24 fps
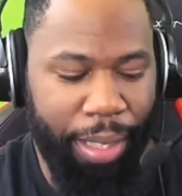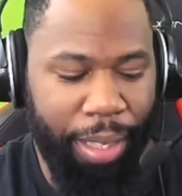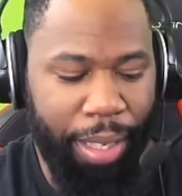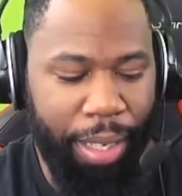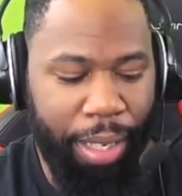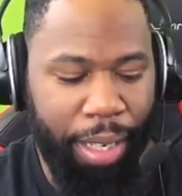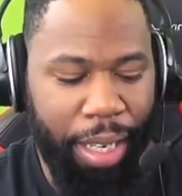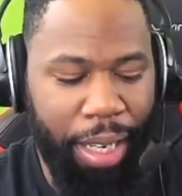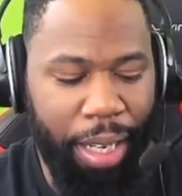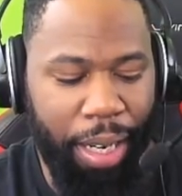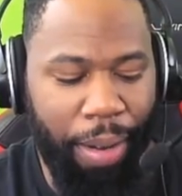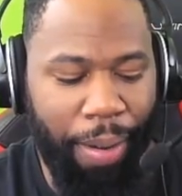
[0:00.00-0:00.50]

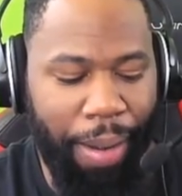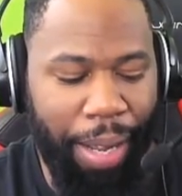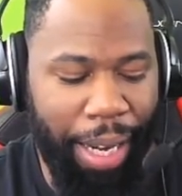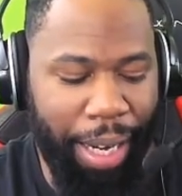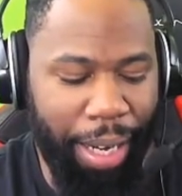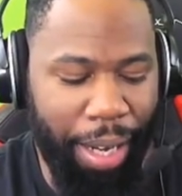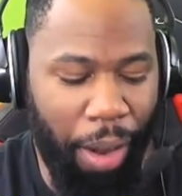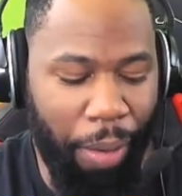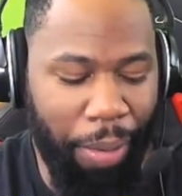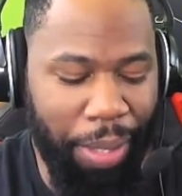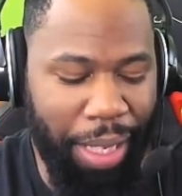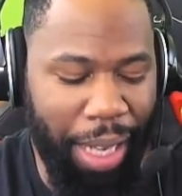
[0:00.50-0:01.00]
You know what?
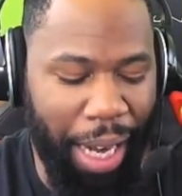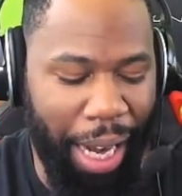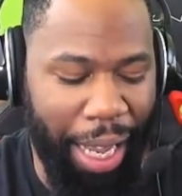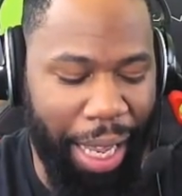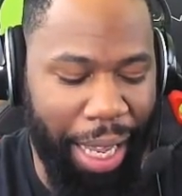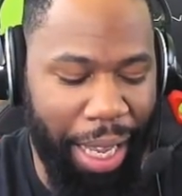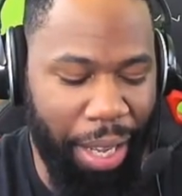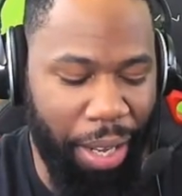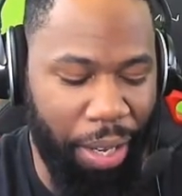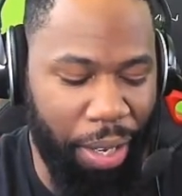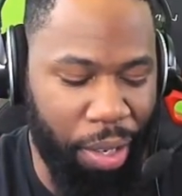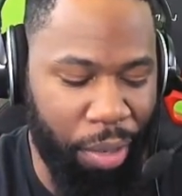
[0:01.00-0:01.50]
Oh, he's gonna
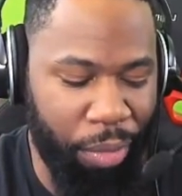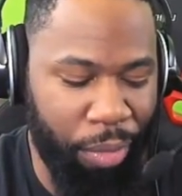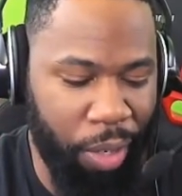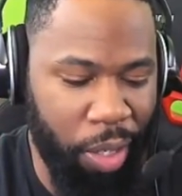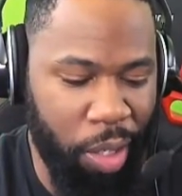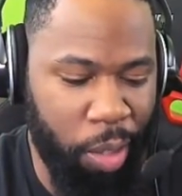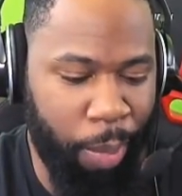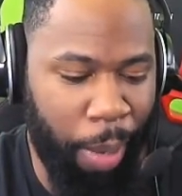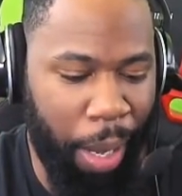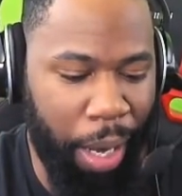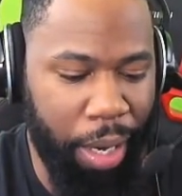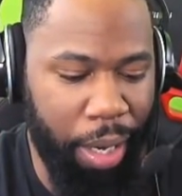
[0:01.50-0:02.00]
heal in the front
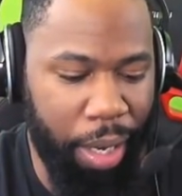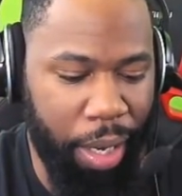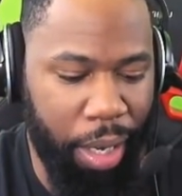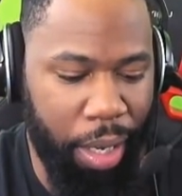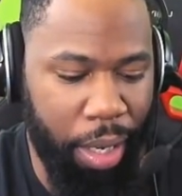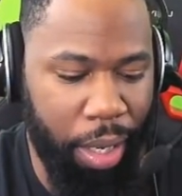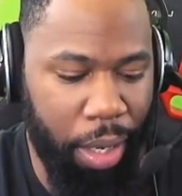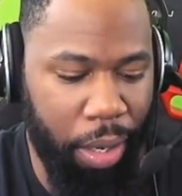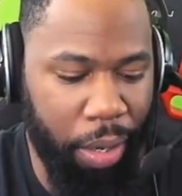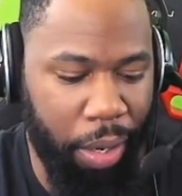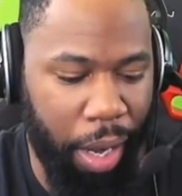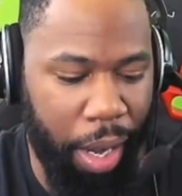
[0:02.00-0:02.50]
spot,
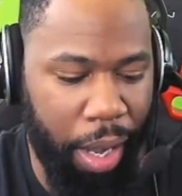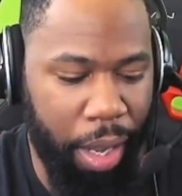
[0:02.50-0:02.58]
huh? Okay.